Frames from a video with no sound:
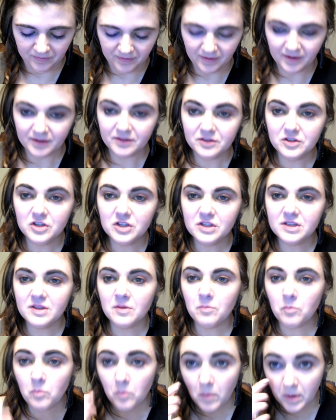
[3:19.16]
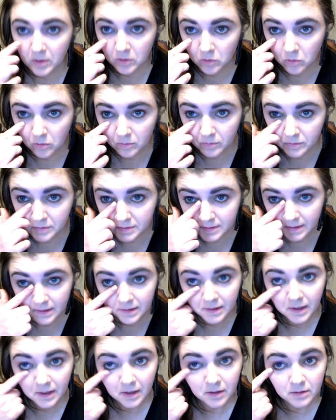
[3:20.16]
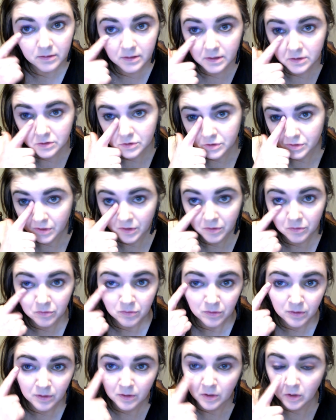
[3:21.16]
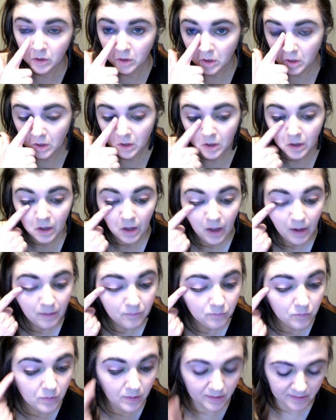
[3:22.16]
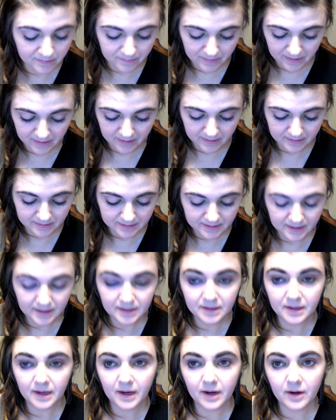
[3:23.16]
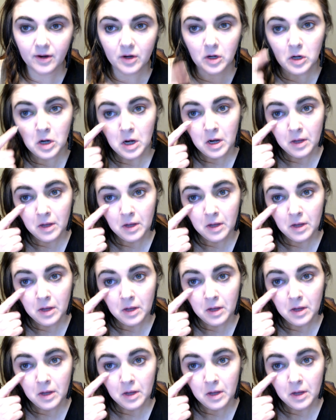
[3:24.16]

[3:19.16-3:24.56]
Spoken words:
And just my normal skincare, because you know I'm really big in skincare.